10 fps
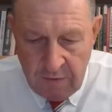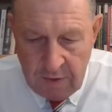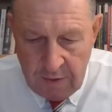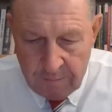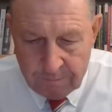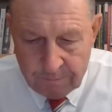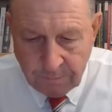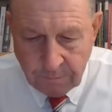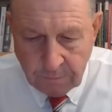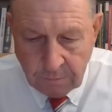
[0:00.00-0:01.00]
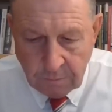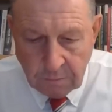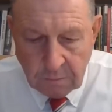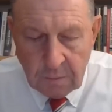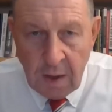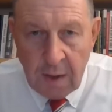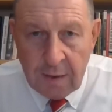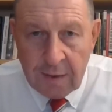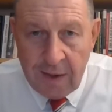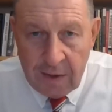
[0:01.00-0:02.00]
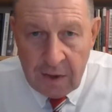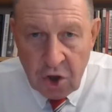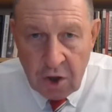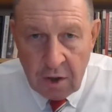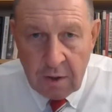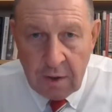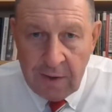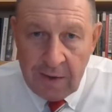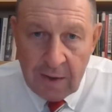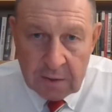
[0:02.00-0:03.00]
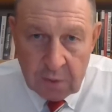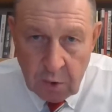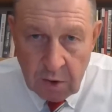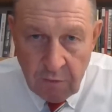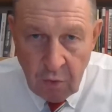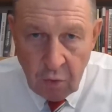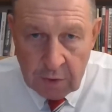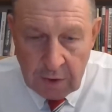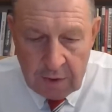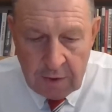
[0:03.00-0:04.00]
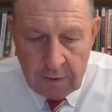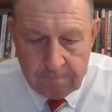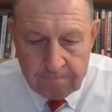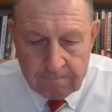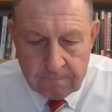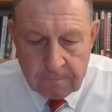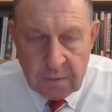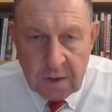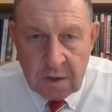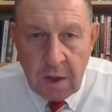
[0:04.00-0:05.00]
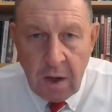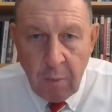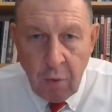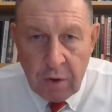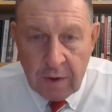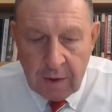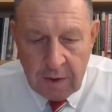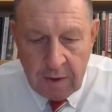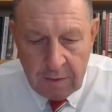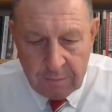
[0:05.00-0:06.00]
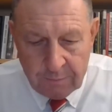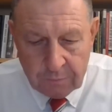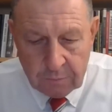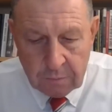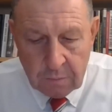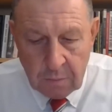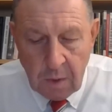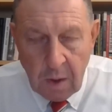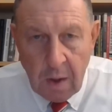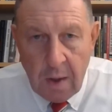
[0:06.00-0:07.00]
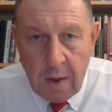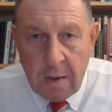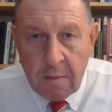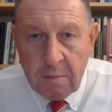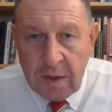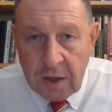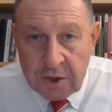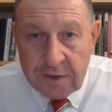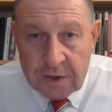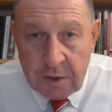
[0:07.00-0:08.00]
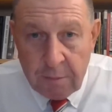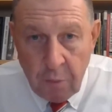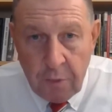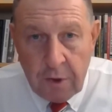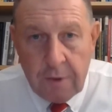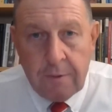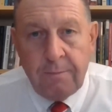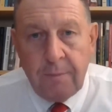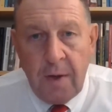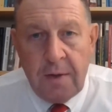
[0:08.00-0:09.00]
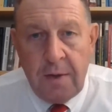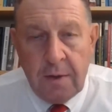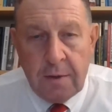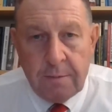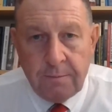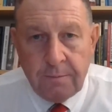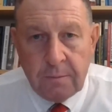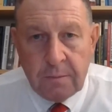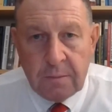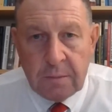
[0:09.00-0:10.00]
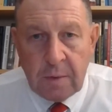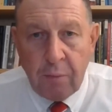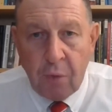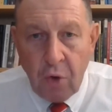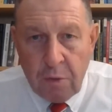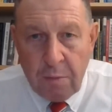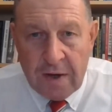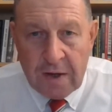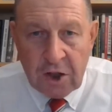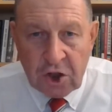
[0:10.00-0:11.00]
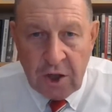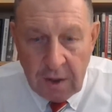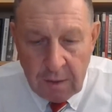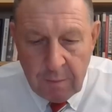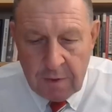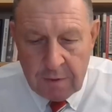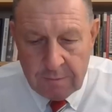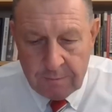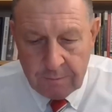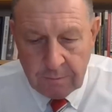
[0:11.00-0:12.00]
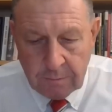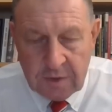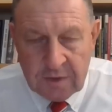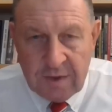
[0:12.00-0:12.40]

The third conclusion, a warning of Iran. This story is particularly interesting because Iran had warned both the United States and Russia in advance about its strikes at Israel.